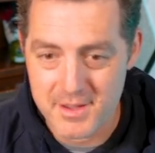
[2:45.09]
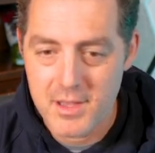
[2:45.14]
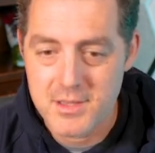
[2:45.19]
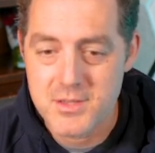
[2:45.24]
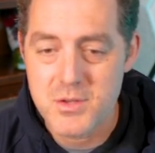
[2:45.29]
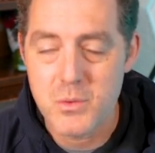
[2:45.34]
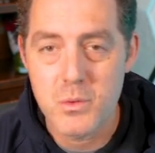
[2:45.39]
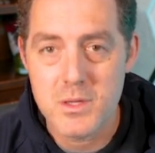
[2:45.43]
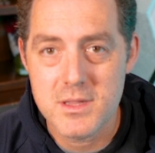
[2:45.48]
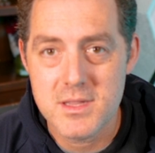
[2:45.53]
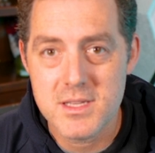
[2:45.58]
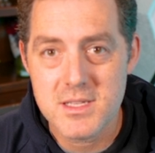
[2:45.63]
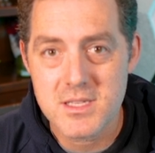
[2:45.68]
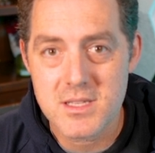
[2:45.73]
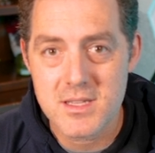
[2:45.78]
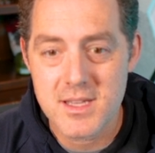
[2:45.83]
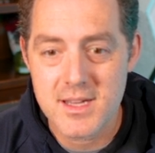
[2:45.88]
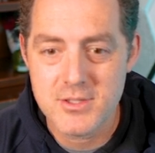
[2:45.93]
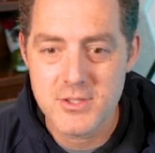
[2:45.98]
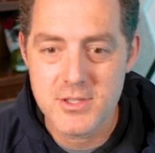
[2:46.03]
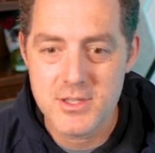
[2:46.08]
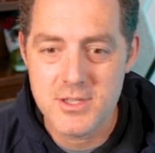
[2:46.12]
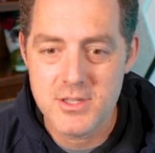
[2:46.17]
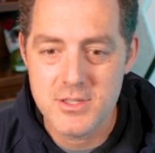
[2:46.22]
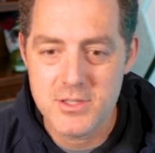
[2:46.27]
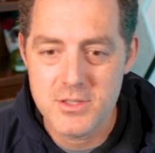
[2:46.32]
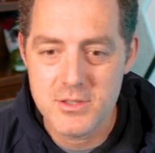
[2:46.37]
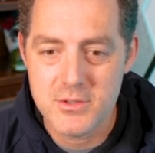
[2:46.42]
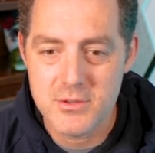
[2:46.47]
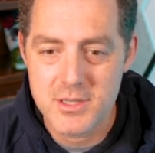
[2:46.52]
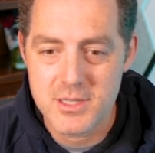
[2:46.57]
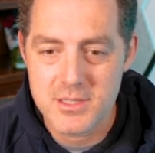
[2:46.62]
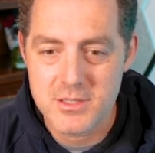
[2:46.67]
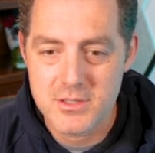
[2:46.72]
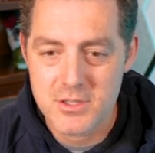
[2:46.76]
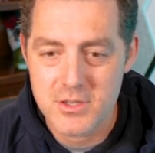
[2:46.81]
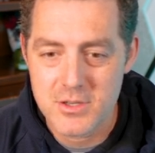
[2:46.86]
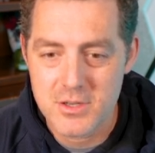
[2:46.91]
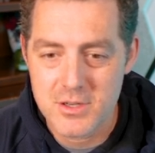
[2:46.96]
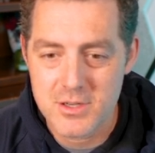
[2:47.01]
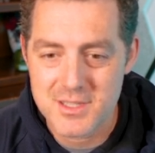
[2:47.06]
And so what this allows you to do is
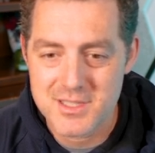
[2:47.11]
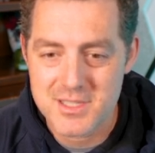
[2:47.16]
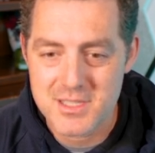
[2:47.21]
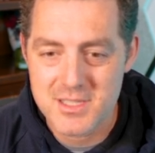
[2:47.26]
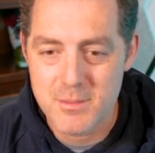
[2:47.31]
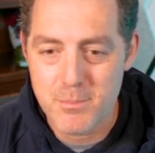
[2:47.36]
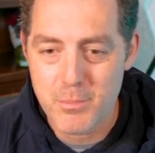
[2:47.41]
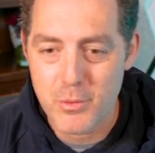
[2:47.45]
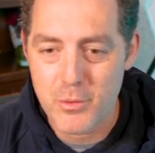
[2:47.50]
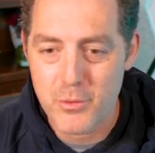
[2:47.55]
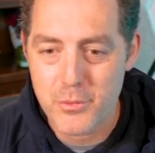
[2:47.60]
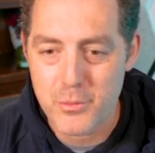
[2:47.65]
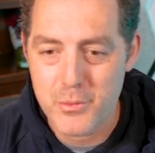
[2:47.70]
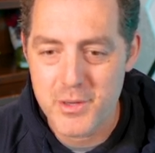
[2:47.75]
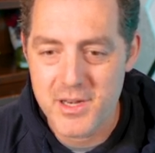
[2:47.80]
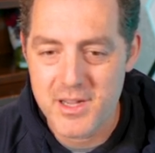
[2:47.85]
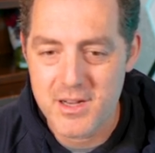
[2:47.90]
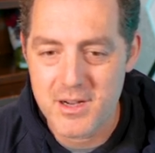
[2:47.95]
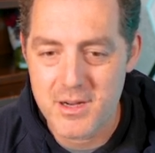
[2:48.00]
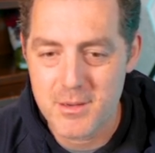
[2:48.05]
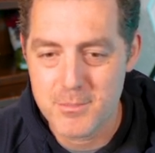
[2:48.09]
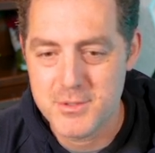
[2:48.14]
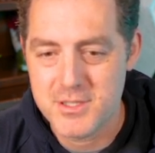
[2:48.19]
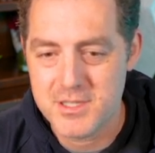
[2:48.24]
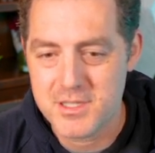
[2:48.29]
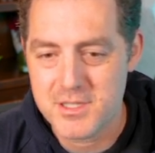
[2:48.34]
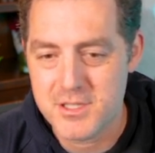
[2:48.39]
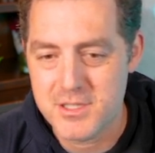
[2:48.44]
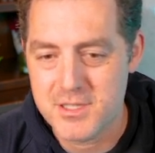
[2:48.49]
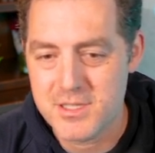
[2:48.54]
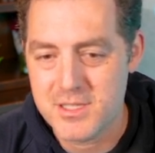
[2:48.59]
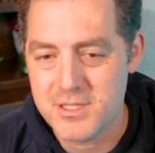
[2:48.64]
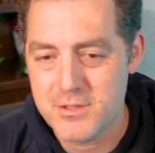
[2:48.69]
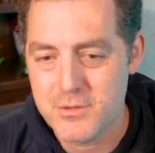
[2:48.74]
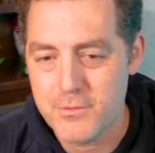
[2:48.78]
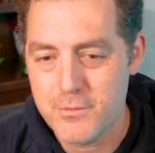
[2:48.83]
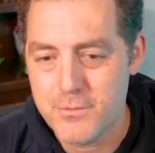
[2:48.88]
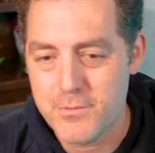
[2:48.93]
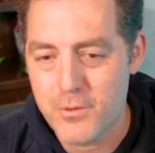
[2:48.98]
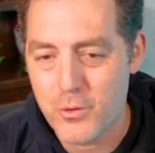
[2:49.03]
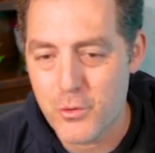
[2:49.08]
turn simple three D compositions
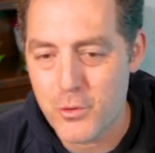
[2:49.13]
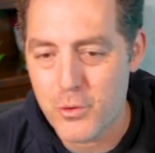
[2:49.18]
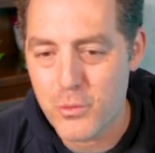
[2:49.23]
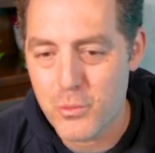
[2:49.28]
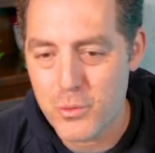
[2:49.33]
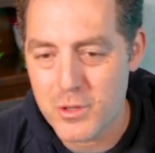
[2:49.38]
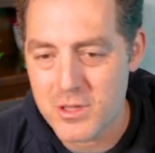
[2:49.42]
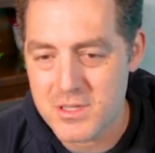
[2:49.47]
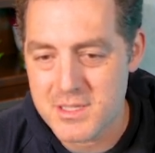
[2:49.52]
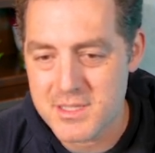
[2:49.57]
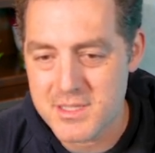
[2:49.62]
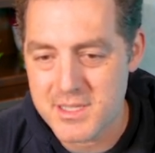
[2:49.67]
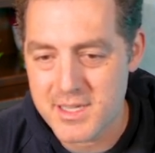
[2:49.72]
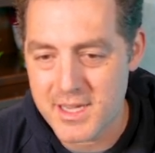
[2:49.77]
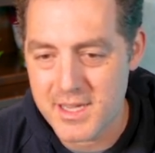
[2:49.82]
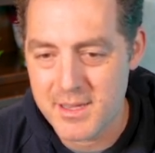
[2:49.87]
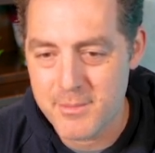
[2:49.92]
into photorealistic